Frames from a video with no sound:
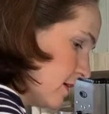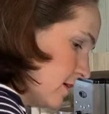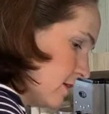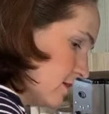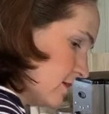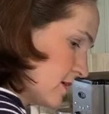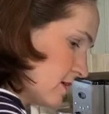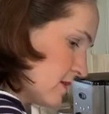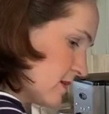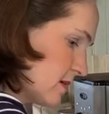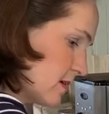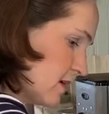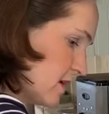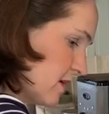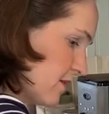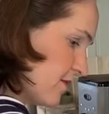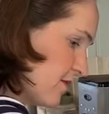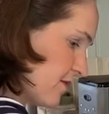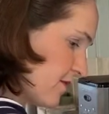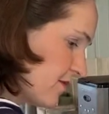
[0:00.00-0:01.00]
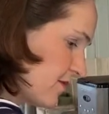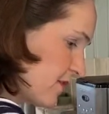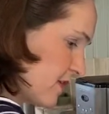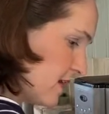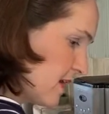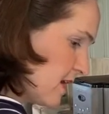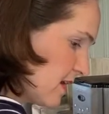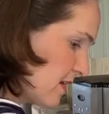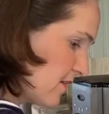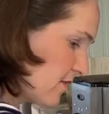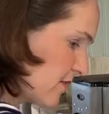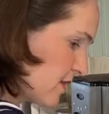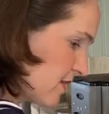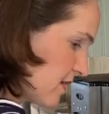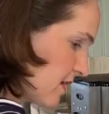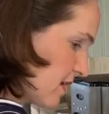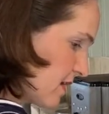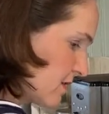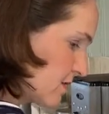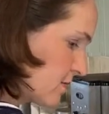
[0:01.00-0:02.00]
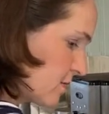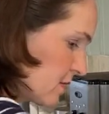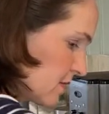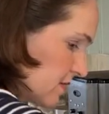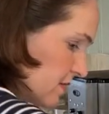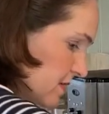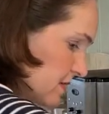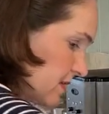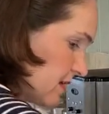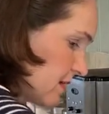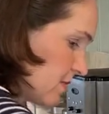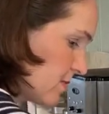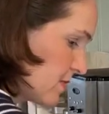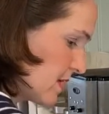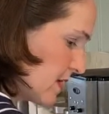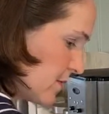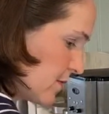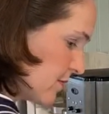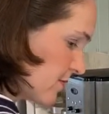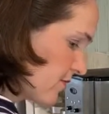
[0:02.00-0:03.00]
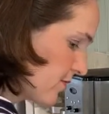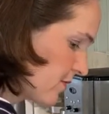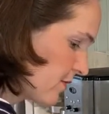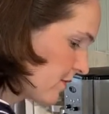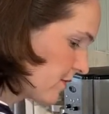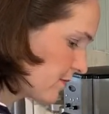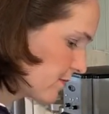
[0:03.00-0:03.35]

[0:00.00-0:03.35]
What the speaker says: just enough to get everything sort of the same temperature.